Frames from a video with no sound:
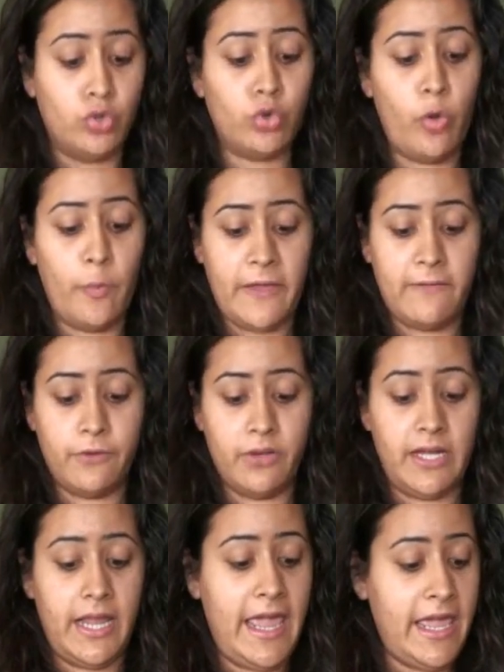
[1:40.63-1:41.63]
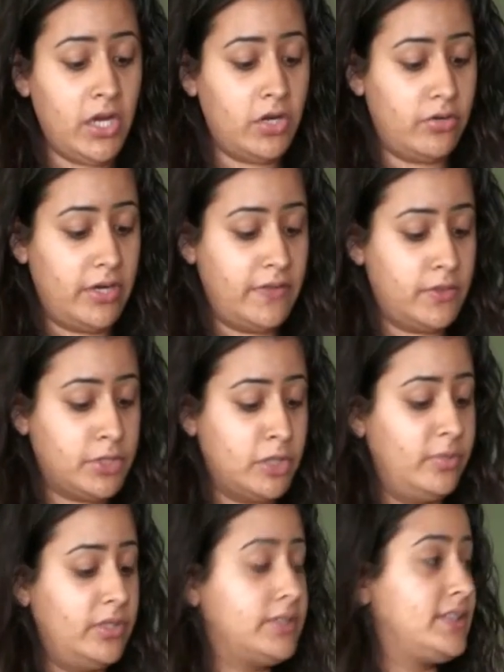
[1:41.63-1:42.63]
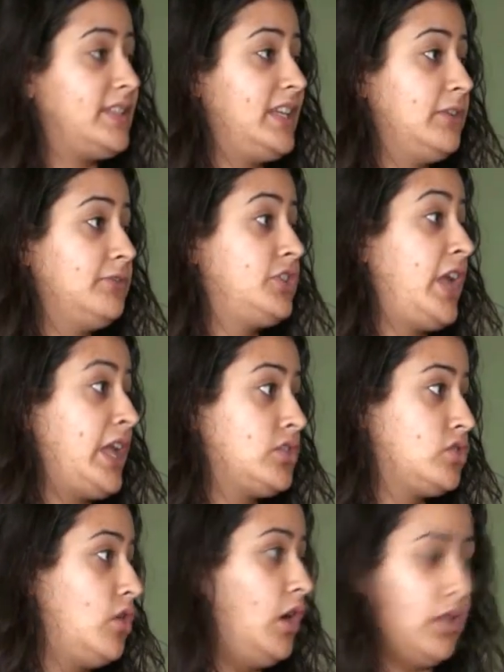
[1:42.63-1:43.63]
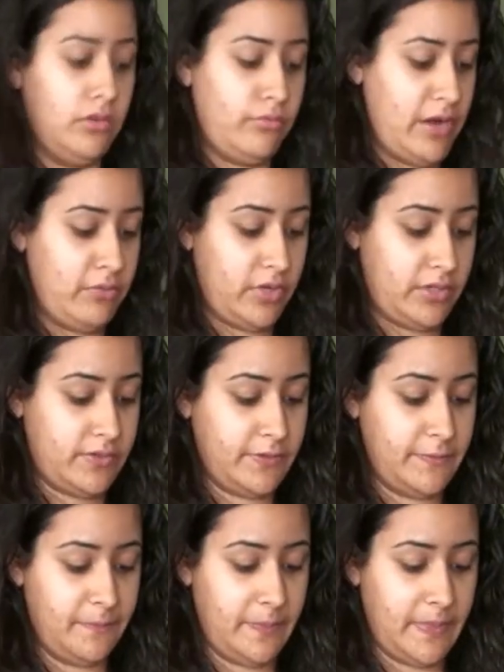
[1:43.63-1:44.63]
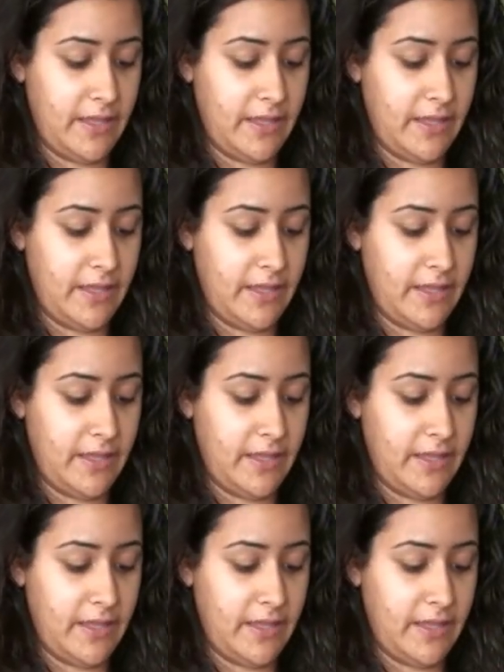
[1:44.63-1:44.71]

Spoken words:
groping for an anchor in the turbulent sea of change all around us.